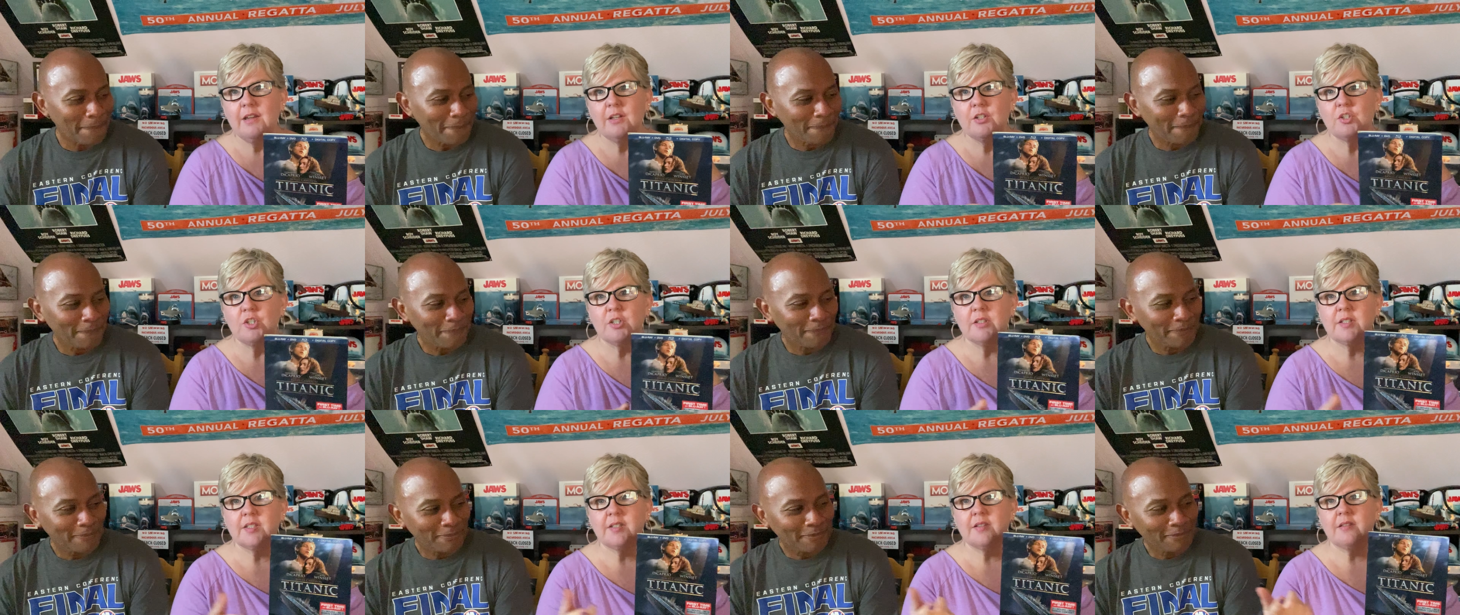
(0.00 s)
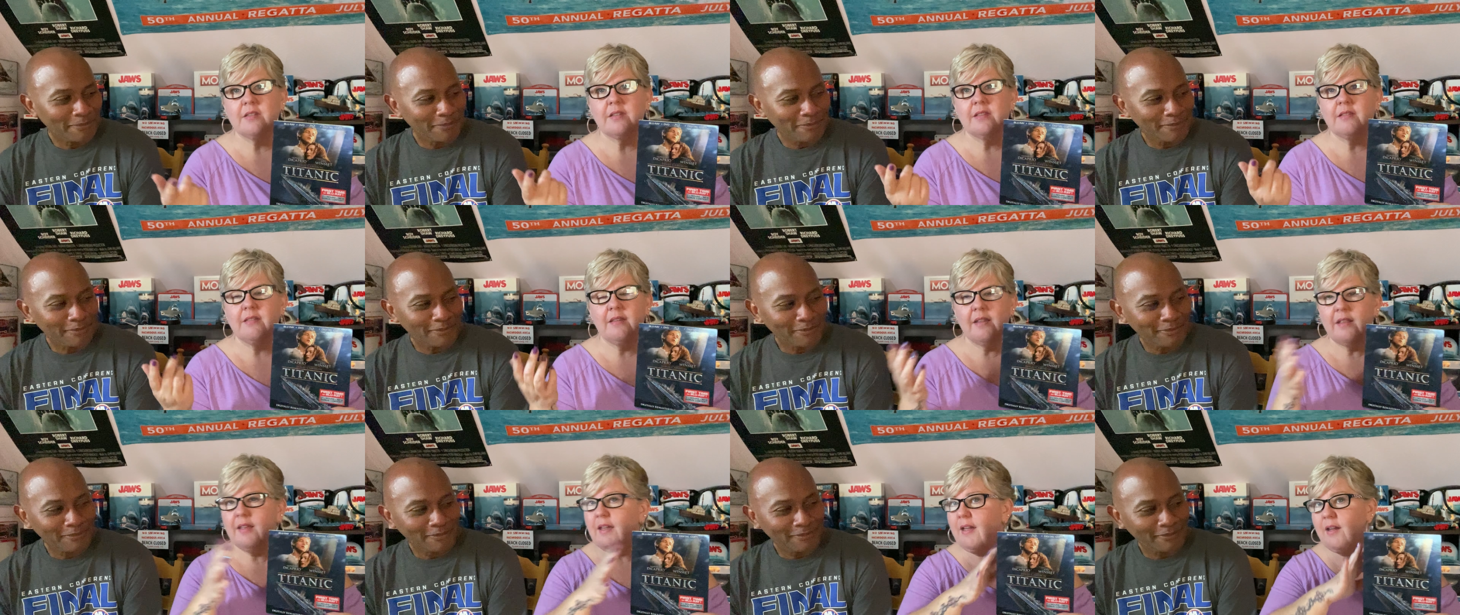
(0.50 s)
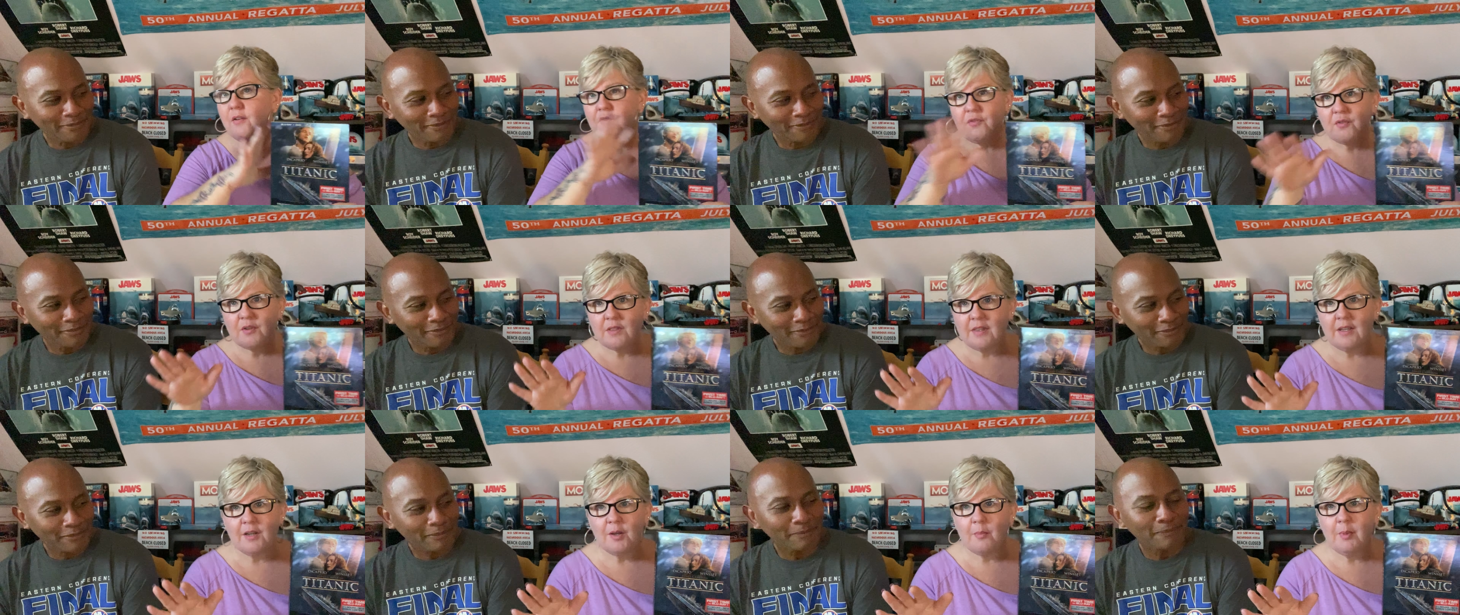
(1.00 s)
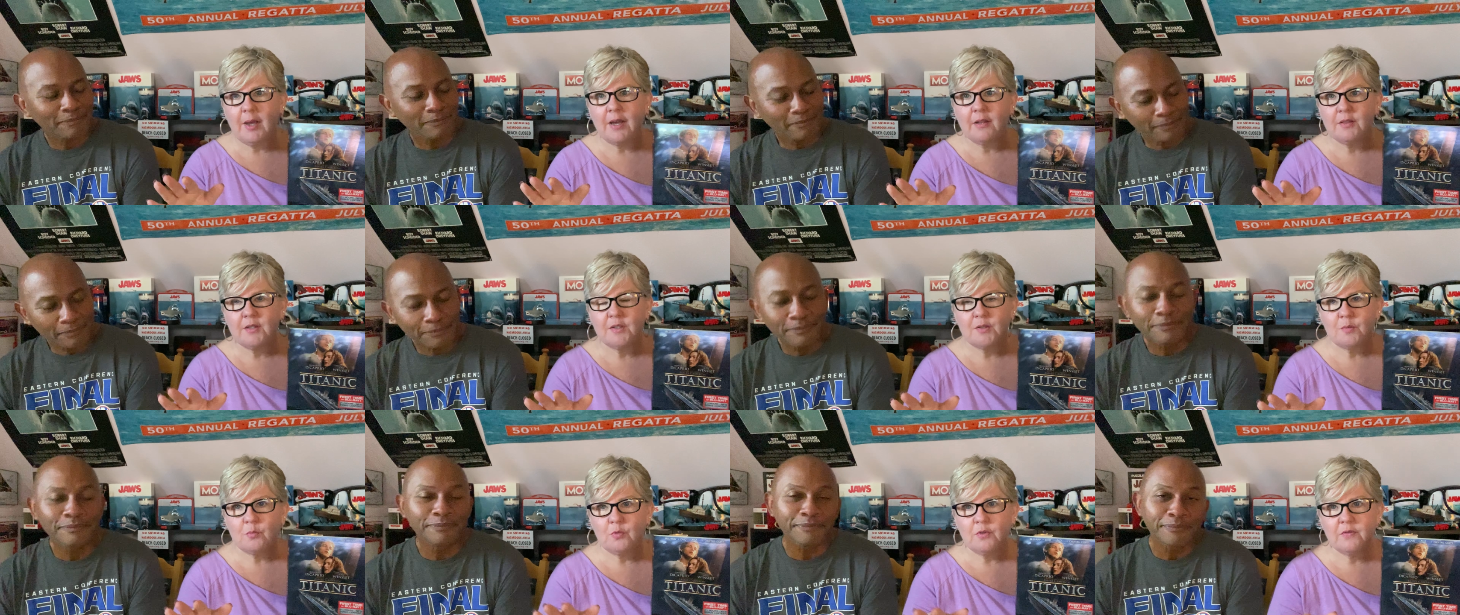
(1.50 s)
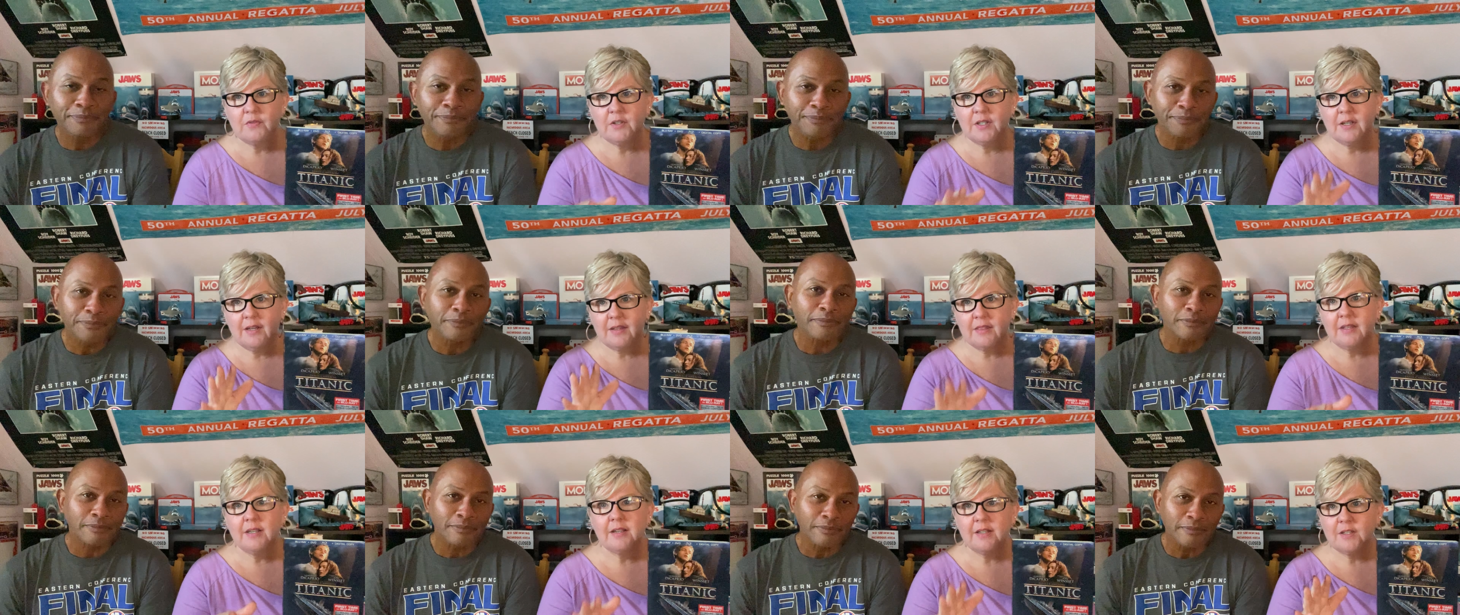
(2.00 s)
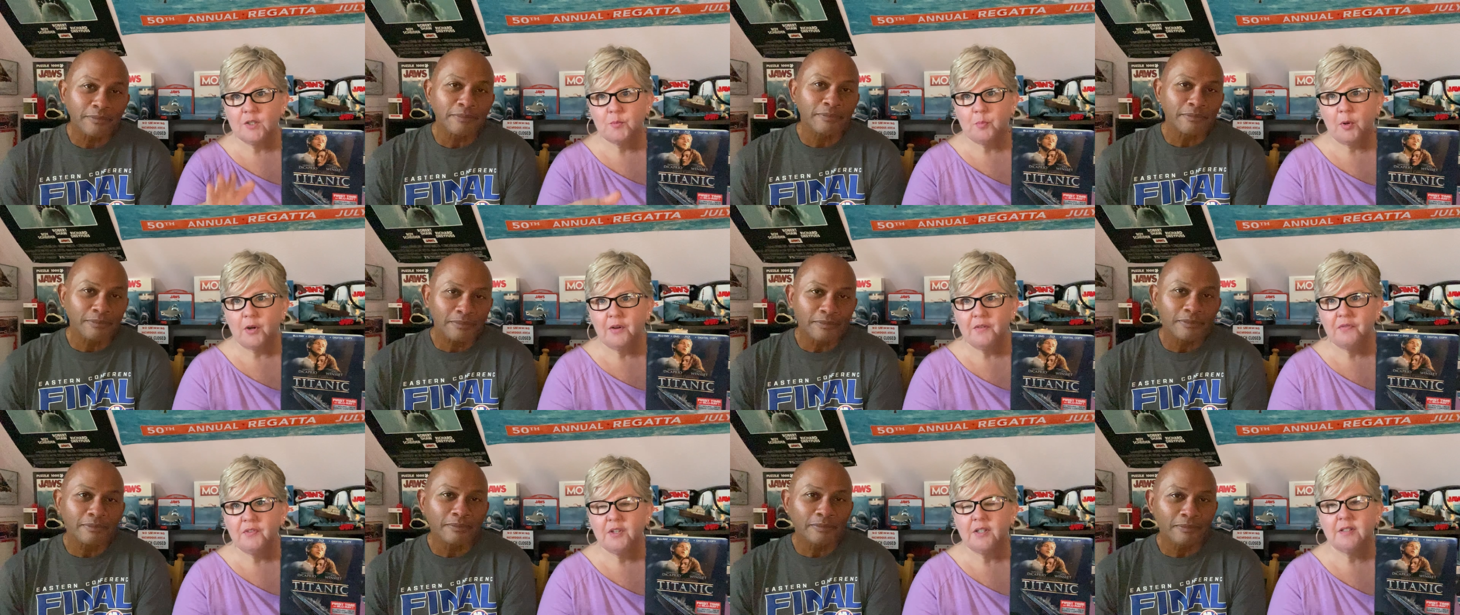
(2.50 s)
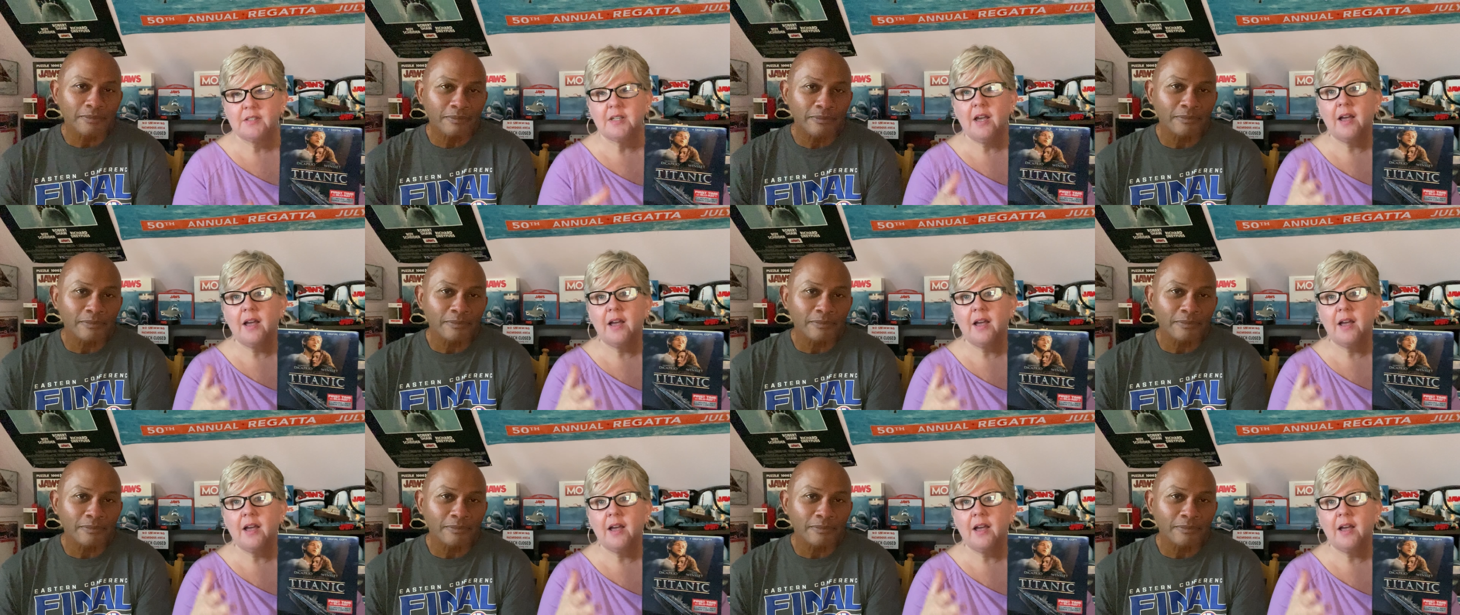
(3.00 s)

Speaker 1: Just everything about this movie I think is perfect.